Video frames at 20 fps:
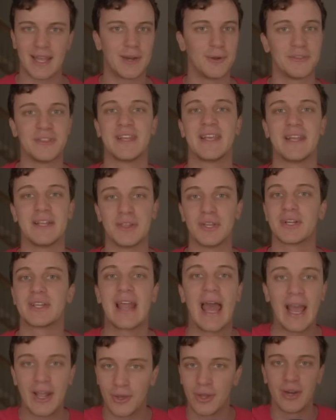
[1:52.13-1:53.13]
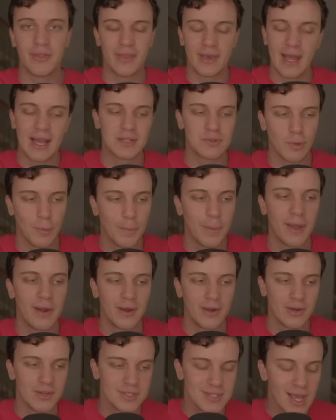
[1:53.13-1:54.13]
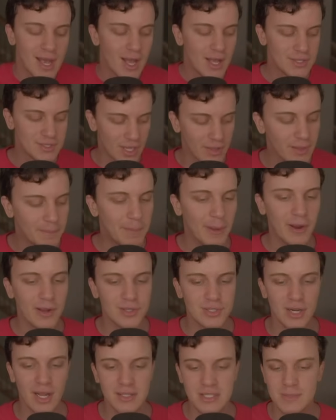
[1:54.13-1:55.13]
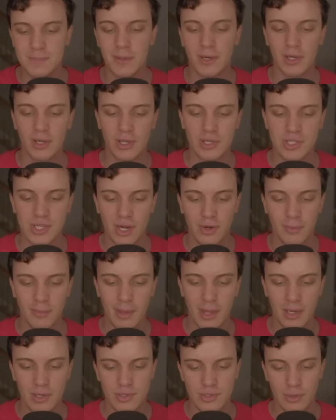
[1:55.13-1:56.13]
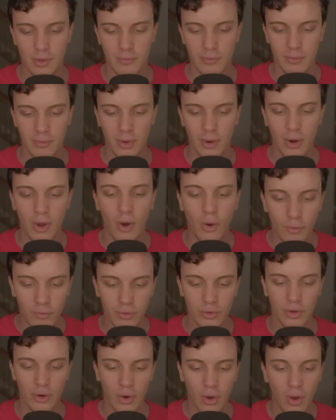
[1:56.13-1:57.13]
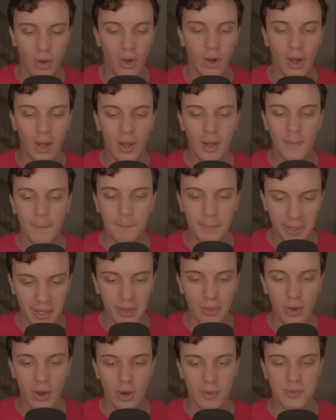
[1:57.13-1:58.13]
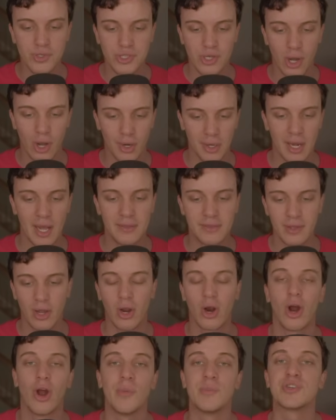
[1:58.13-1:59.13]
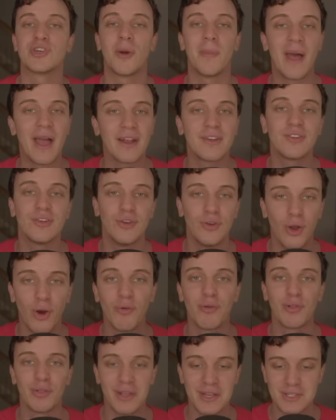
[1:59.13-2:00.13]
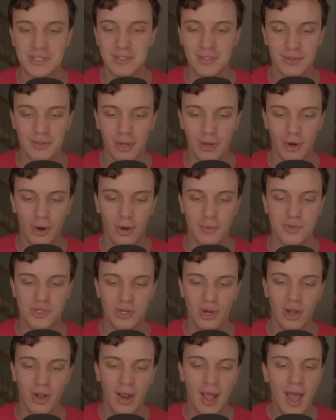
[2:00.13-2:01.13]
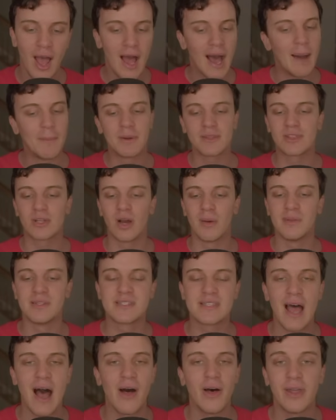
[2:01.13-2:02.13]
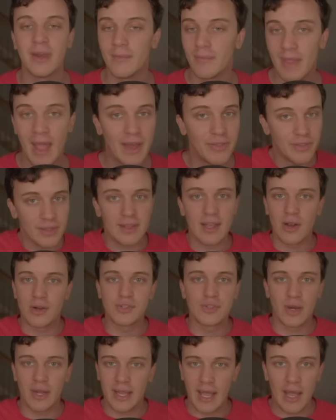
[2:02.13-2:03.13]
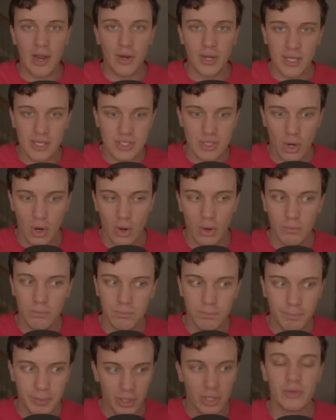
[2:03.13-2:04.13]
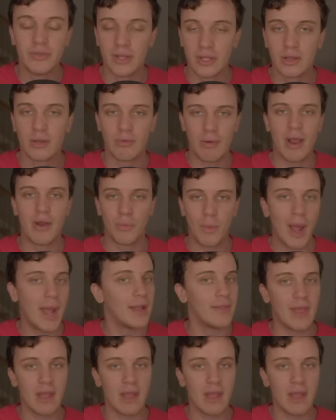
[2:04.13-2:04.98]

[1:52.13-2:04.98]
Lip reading: I don't think he'd look that good on the Nashville Predators. So I think Barry Trotz has been a good general manager overall. Bill Armstrong, not Doug Armstrong. Actually, no relation to Doug Armstrong. I'm going to throw him in solid. I think the Arizona Coyotes are building the right way.